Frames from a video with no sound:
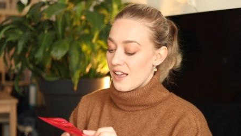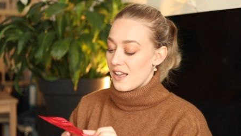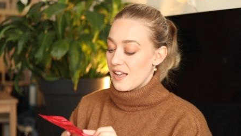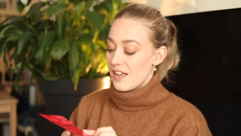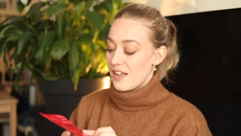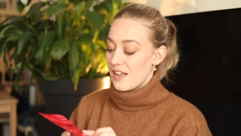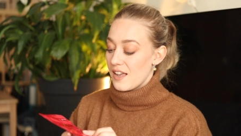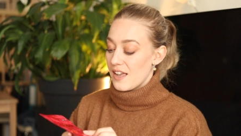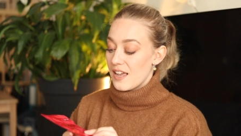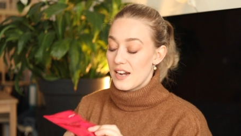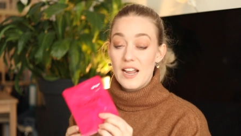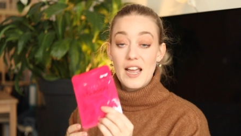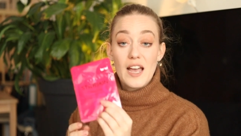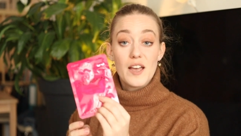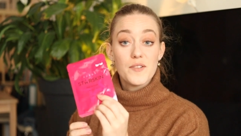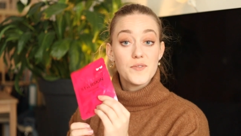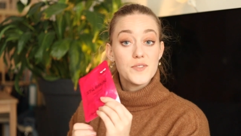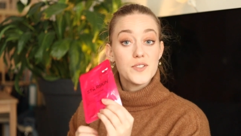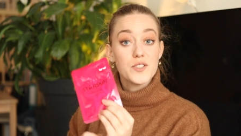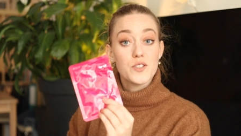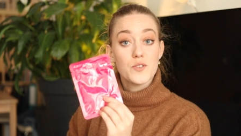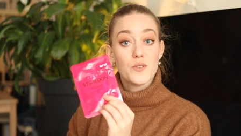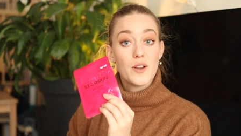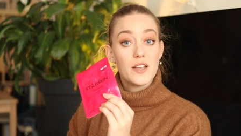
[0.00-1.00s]
Uh, and I
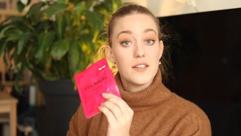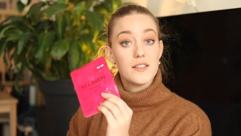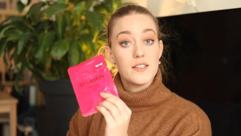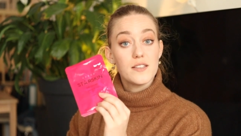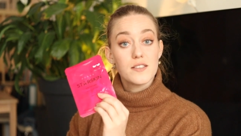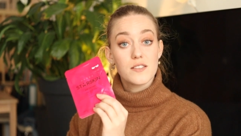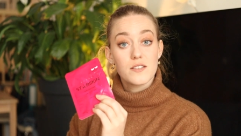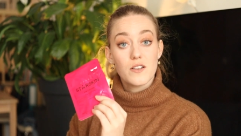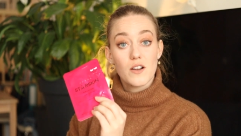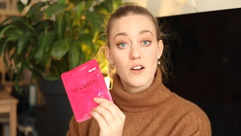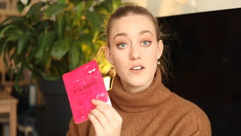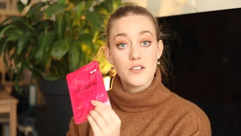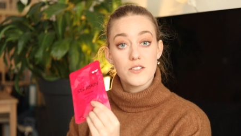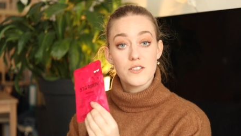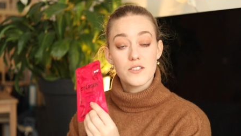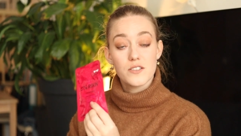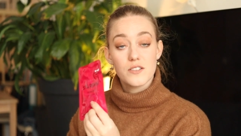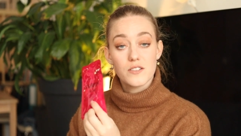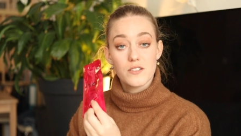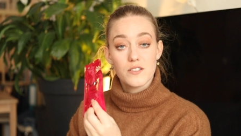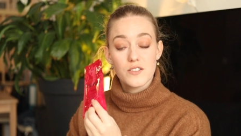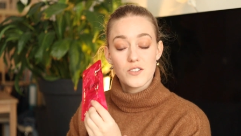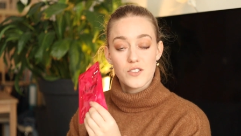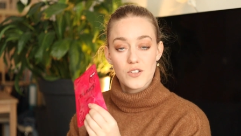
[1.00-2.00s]
haven't tried these Star,
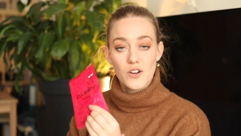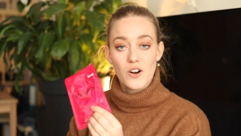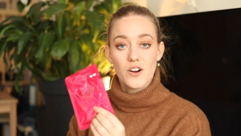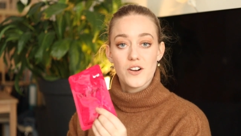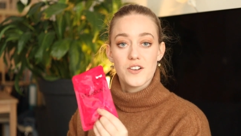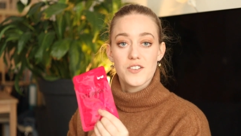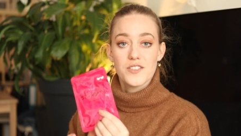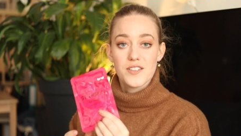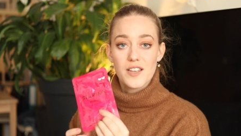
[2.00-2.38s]
Star